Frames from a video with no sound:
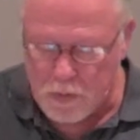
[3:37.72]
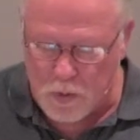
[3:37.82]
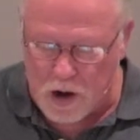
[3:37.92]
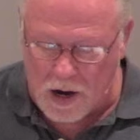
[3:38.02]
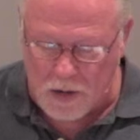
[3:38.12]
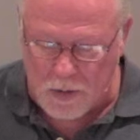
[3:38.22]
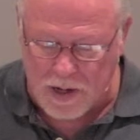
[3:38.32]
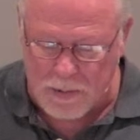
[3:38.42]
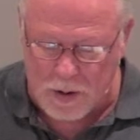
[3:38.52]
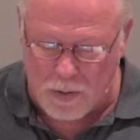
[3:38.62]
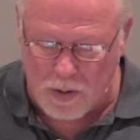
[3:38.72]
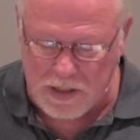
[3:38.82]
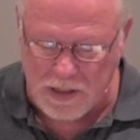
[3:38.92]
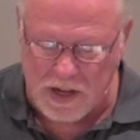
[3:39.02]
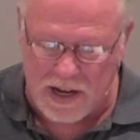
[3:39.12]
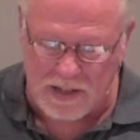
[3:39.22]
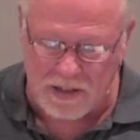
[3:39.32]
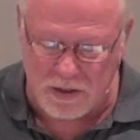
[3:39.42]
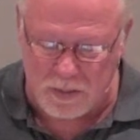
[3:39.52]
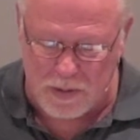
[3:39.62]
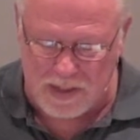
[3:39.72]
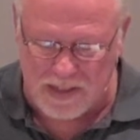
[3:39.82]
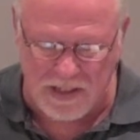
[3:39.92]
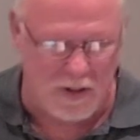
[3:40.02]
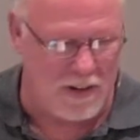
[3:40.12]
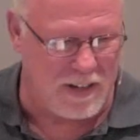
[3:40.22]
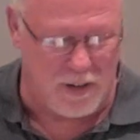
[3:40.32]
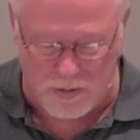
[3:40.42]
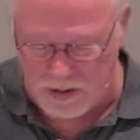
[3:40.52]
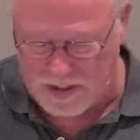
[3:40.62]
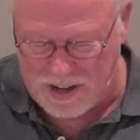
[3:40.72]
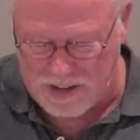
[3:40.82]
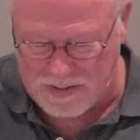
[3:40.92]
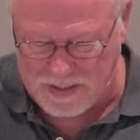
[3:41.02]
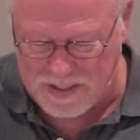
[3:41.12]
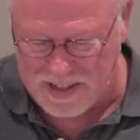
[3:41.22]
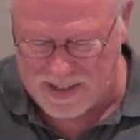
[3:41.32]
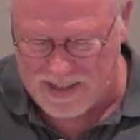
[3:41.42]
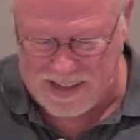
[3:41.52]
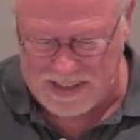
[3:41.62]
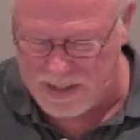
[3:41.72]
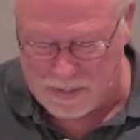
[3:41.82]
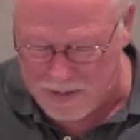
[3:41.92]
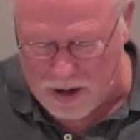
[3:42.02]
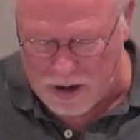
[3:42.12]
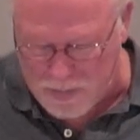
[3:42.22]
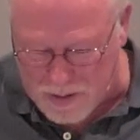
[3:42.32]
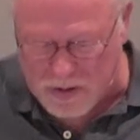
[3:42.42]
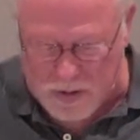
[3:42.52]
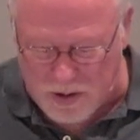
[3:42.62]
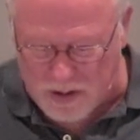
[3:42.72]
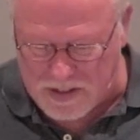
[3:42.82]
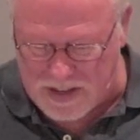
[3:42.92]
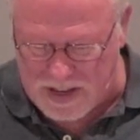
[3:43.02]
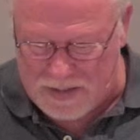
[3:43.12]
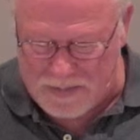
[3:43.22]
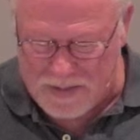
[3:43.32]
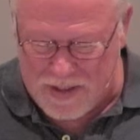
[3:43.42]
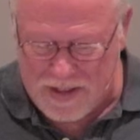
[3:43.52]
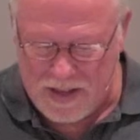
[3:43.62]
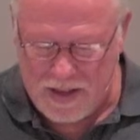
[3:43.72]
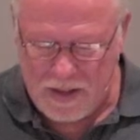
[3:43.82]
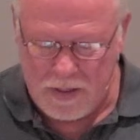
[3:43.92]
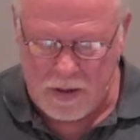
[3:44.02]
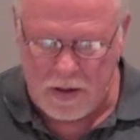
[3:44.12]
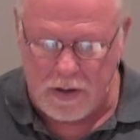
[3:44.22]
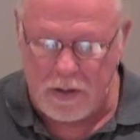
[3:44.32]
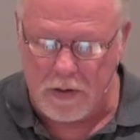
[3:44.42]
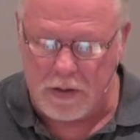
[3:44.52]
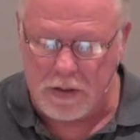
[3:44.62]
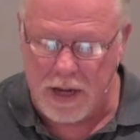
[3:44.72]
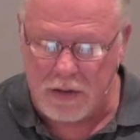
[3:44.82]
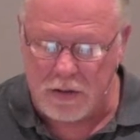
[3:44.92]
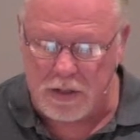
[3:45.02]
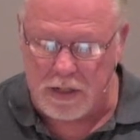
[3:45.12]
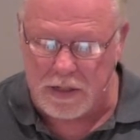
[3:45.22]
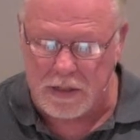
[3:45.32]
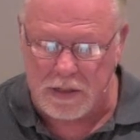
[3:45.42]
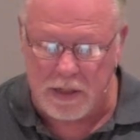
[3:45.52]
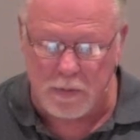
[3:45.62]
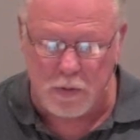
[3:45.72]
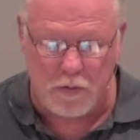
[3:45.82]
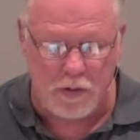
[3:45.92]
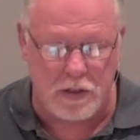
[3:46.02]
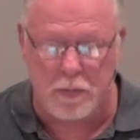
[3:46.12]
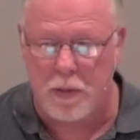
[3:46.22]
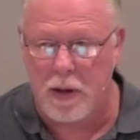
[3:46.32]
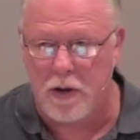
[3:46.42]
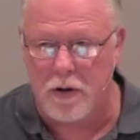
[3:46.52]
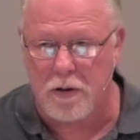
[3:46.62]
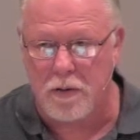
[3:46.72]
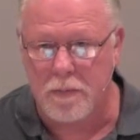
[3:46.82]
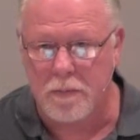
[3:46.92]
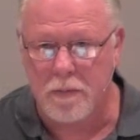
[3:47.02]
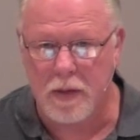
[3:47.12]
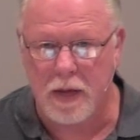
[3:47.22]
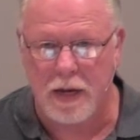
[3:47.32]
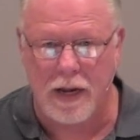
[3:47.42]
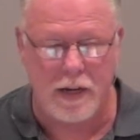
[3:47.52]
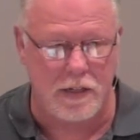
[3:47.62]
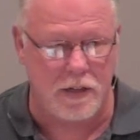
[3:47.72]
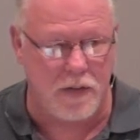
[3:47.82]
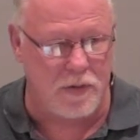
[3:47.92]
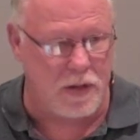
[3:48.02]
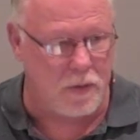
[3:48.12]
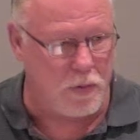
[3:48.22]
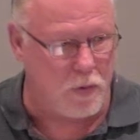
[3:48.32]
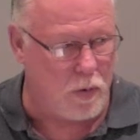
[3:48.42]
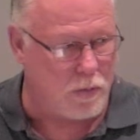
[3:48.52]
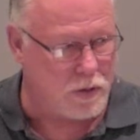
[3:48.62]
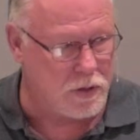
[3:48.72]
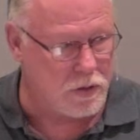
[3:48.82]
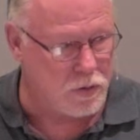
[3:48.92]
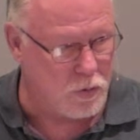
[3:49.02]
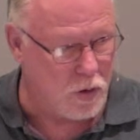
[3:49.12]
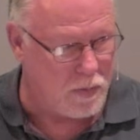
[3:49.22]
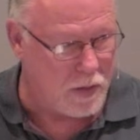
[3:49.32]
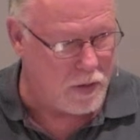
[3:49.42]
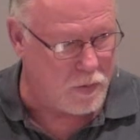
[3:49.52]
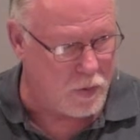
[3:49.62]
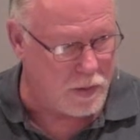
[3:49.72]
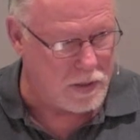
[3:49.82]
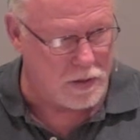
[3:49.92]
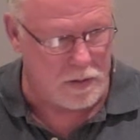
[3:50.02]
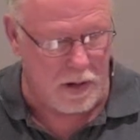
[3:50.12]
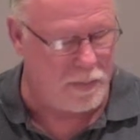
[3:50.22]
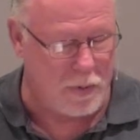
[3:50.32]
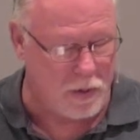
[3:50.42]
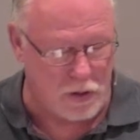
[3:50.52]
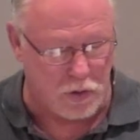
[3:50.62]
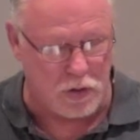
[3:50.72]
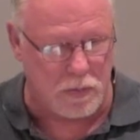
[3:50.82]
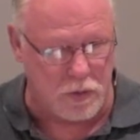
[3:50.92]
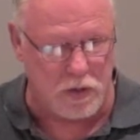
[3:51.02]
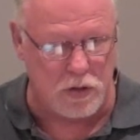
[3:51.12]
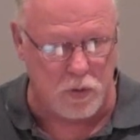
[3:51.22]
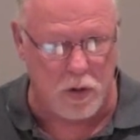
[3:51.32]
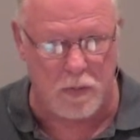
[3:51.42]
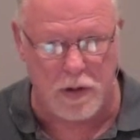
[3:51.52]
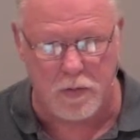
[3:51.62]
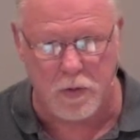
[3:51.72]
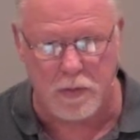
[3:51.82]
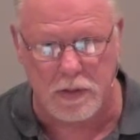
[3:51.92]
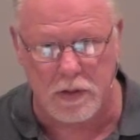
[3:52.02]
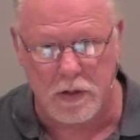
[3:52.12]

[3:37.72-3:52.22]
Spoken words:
were arguing about which text should be considered as authoritative, just like that same argument is going on today. The Sadducees seem to have disappeared at AD 70 when Rome was destroyed by the Romans. I mean, when Jerusalem was destroyed by the Romans.